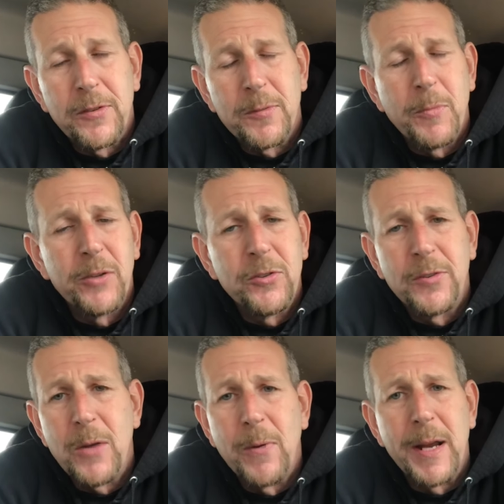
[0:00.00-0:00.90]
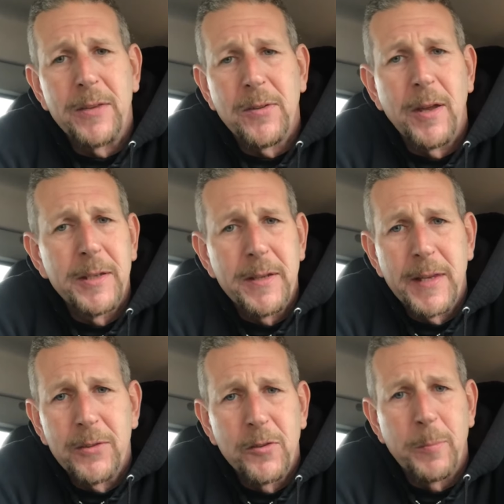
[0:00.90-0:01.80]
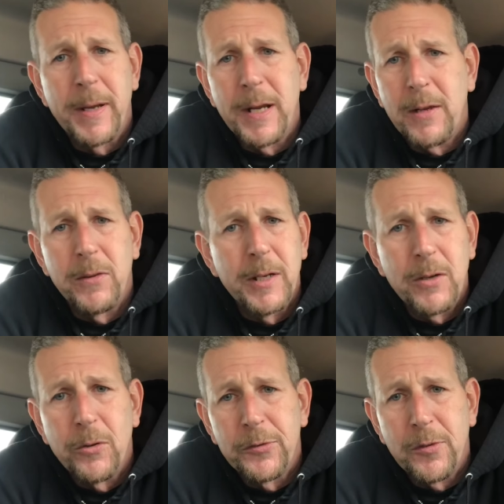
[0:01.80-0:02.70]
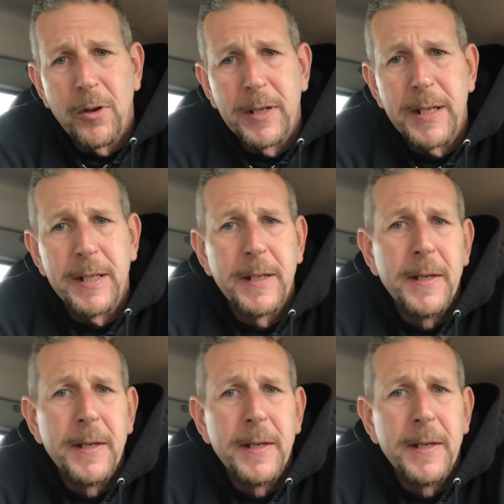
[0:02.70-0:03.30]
As much as they want to tell you that there's been a clinical study